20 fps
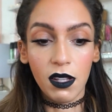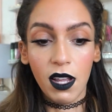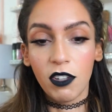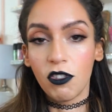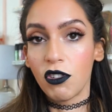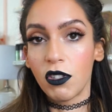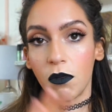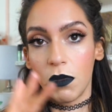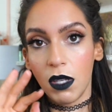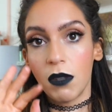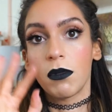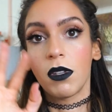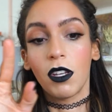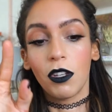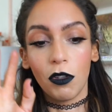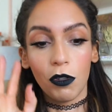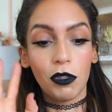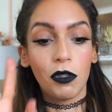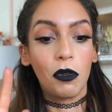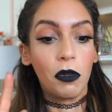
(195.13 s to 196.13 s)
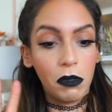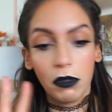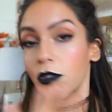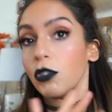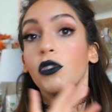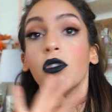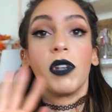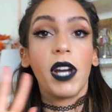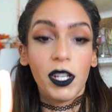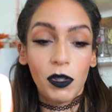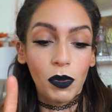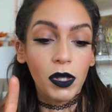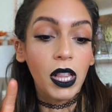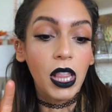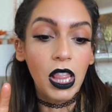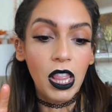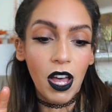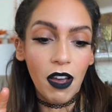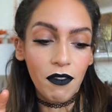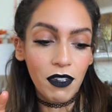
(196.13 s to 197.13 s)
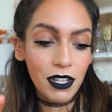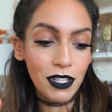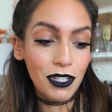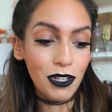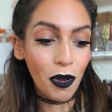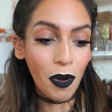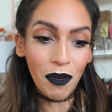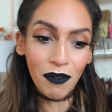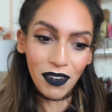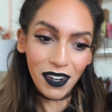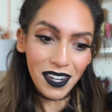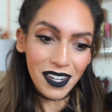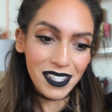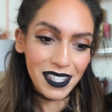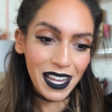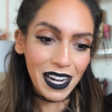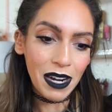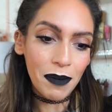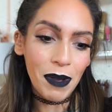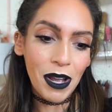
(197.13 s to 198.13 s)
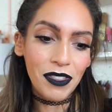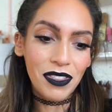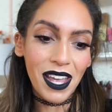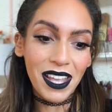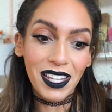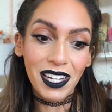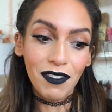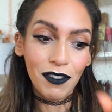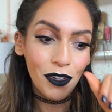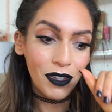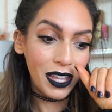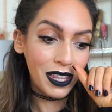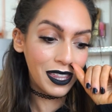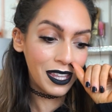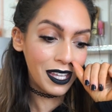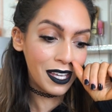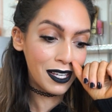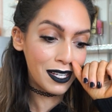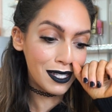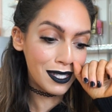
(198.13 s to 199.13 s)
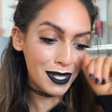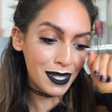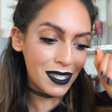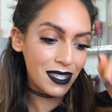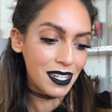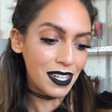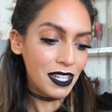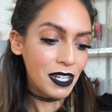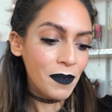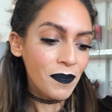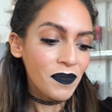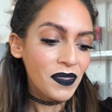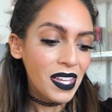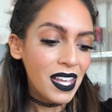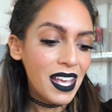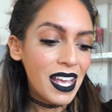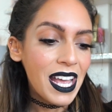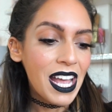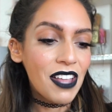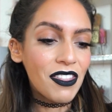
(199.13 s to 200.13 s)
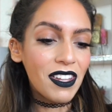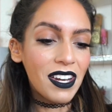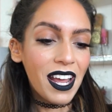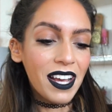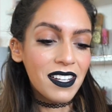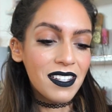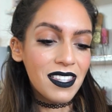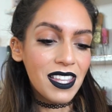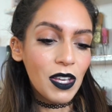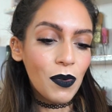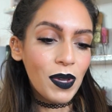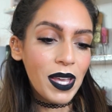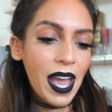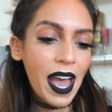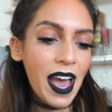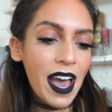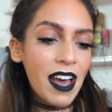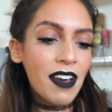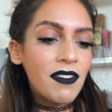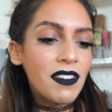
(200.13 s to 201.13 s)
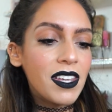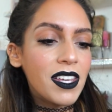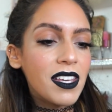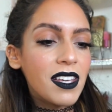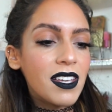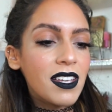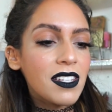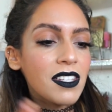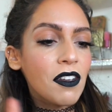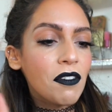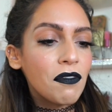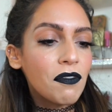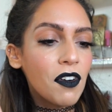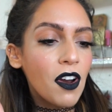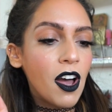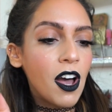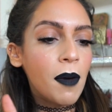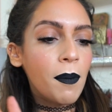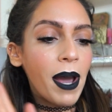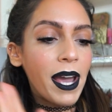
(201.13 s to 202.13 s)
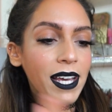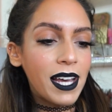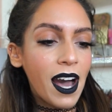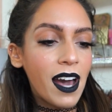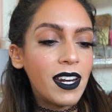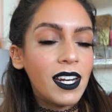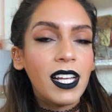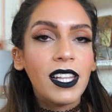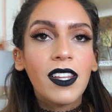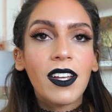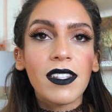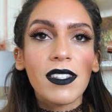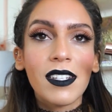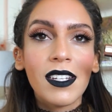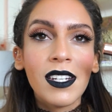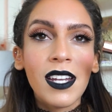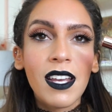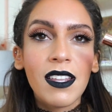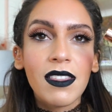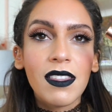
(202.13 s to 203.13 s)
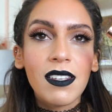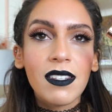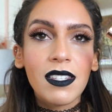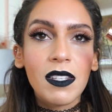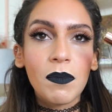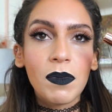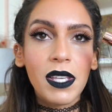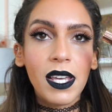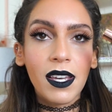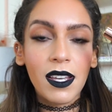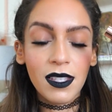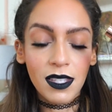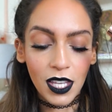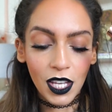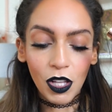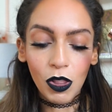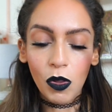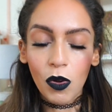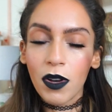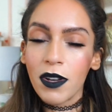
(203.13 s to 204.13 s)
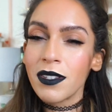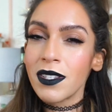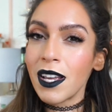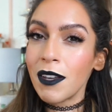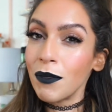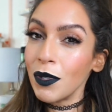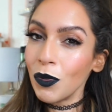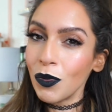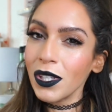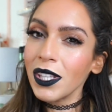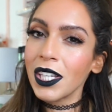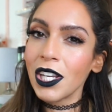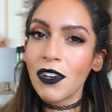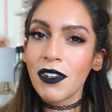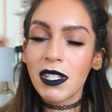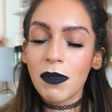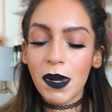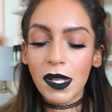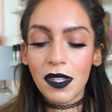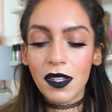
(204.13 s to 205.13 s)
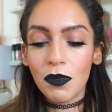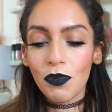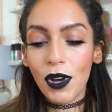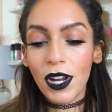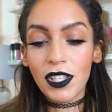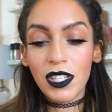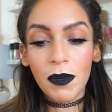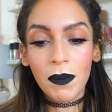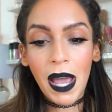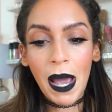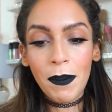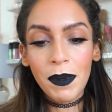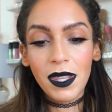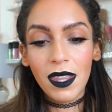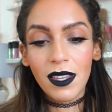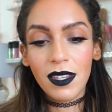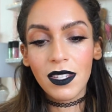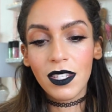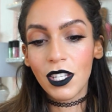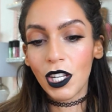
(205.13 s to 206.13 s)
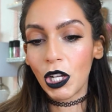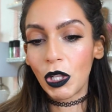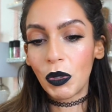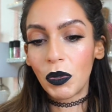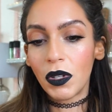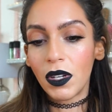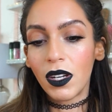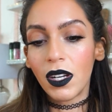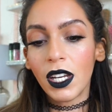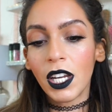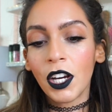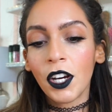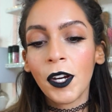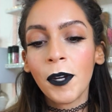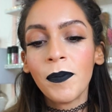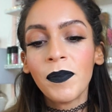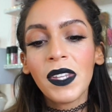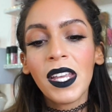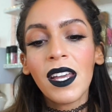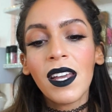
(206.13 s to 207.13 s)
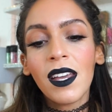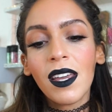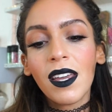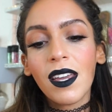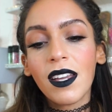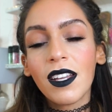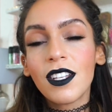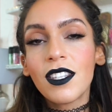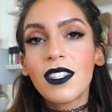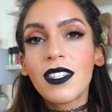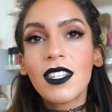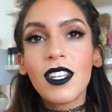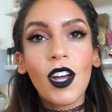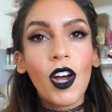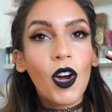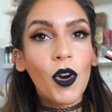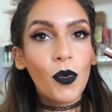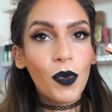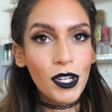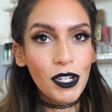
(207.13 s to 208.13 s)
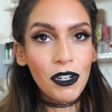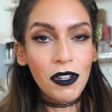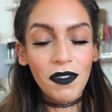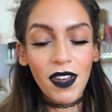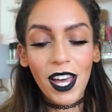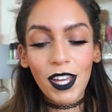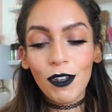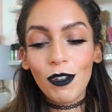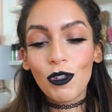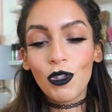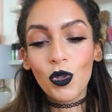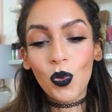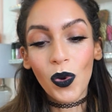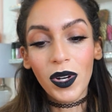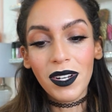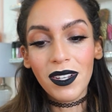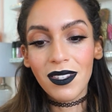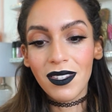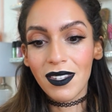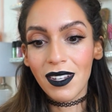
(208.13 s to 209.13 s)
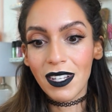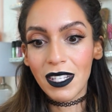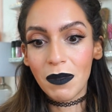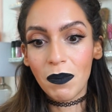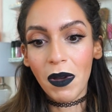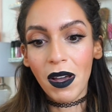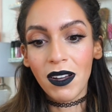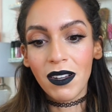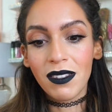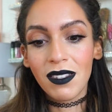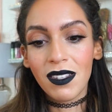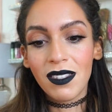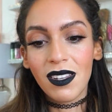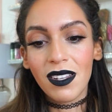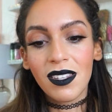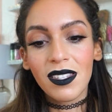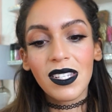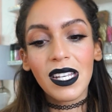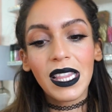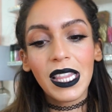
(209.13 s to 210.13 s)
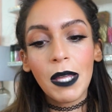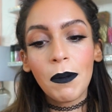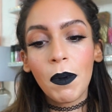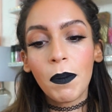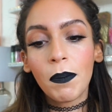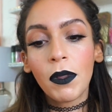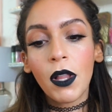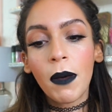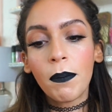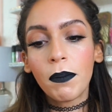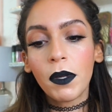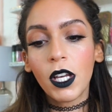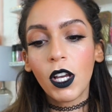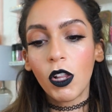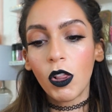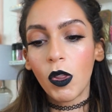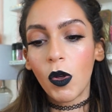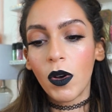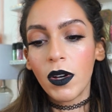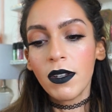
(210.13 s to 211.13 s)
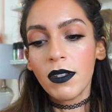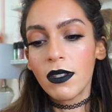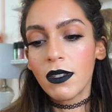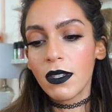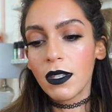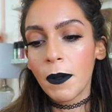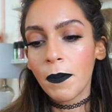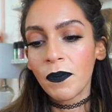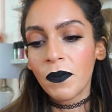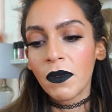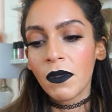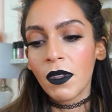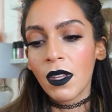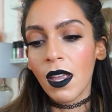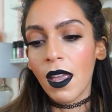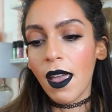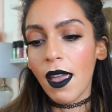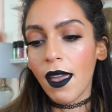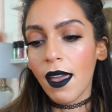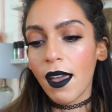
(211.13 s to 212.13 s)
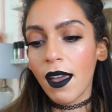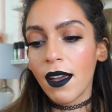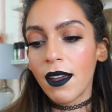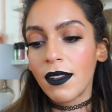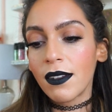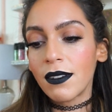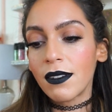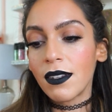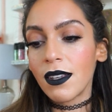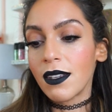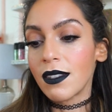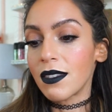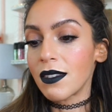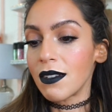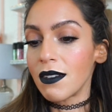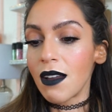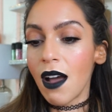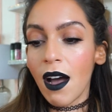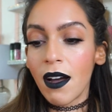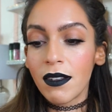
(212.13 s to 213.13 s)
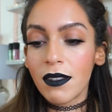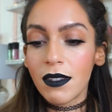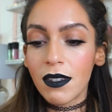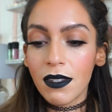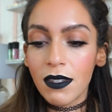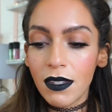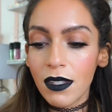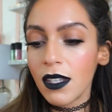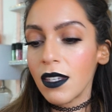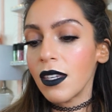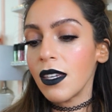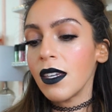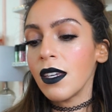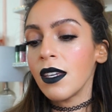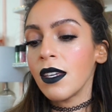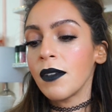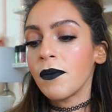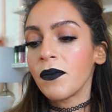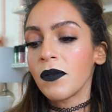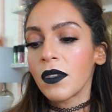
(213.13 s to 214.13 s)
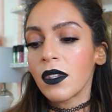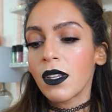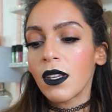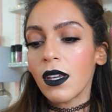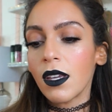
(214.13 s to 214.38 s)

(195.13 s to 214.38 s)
Not just me, I'm telling you, you guys would love it. So I'm very excited about that. I didn't even know that thing existed. The next thing we have is from Iconic London, and this seems like it's a gloss. I've been really curious about this brand, so I'm happy that this is included in here. Its original value is 26 bucks. It says it's a lip plumping gloss, and it's not sticky.